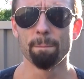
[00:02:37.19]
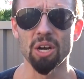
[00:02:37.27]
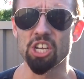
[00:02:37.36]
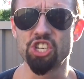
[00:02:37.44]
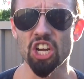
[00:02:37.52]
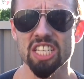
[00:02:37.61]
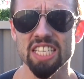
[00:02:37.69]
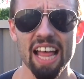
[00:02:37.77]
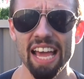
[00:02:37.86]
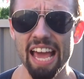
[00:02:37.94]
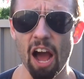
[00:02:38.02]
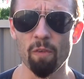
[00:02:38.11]
But just
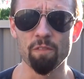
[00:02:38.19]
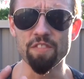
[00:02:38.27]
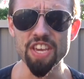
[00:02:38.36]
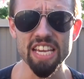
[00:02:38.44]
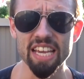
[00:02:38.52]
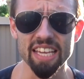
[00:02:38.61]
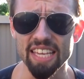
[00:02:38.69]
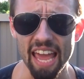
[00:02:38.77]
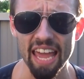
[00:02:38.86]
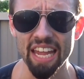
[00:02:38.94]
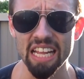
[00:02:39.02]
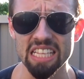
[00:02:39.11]
like how Vegan
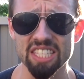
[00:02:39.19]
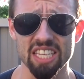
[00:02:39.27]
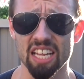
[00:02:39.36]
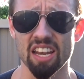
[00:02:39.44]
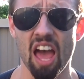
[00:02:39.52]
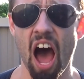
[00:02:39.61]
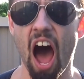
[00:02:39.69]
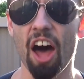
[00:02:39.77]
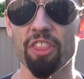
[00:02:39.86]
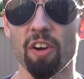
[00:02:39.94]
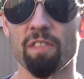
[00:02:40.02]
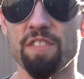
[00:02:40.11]
Gains and
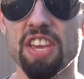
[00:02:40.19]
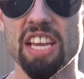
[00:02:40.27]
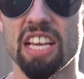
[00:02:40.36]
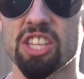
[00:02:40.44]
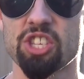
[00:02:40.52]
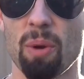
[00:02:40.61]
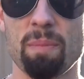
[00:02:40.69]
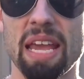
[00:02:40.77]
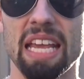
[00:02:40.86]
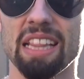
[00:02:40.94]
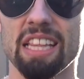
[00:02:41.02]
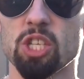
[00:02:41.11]
other vegans are
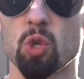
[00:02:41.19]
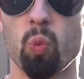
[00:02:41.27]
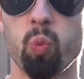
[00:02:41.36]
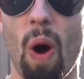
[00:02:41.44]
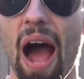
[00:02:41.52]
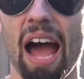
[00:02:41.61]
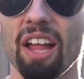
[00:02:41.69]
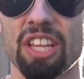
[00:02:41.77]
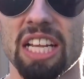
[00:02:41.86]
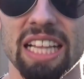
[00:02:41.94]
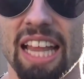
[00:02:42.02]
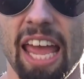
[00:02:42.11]
making these
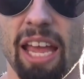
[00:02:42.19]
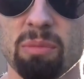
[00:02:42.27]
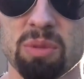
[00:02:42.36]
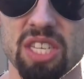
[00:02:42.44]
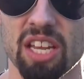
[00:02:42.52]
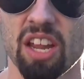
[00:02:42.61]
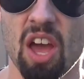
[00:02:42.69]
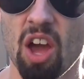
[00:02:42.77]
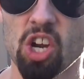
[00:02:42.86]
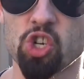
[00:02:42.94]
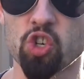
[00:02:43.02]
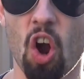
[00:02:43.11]
wild claims and
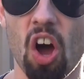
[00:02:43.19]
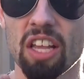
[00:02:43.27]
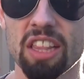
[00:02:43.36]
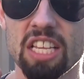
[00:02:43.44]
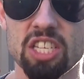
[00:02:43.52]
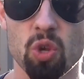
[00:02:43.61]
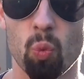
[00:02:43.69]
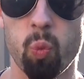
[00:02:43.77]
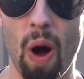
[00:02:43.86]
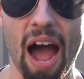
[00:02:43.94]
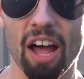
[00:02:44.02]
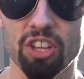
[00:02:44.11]
drawing these
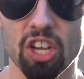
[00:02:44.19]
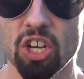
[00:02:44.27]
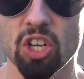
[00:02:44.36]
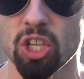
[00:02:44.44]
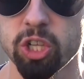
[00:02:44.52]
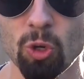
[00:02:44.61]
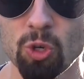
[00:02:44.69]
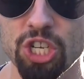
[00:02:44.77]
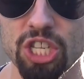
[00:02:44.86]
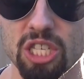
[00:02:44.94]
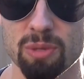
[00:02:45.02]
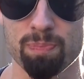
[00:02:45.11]
wild
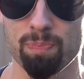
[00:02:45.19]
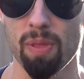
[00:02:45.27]
conclusions